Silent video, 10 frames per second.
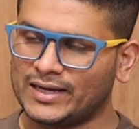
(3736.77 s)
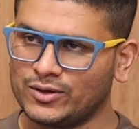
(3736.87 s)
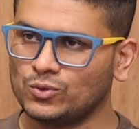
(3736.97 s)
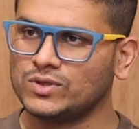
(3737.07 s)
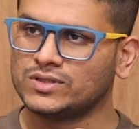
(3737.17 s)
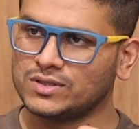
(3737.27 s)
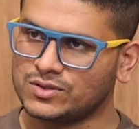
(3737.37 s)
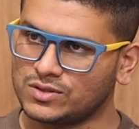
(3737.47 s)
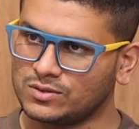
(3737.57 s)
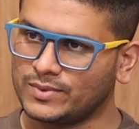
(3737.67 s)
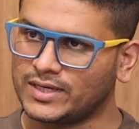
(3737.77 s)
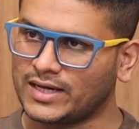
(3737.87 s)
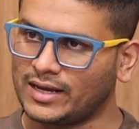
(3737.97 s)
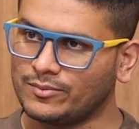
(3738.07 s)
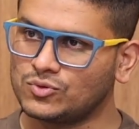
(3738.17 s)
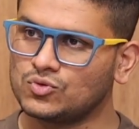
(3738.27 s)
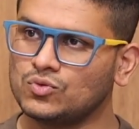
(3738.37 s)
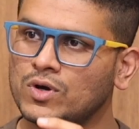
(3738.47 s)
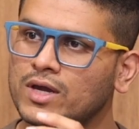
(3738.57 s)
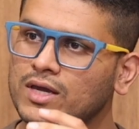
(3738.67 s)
into the system at times to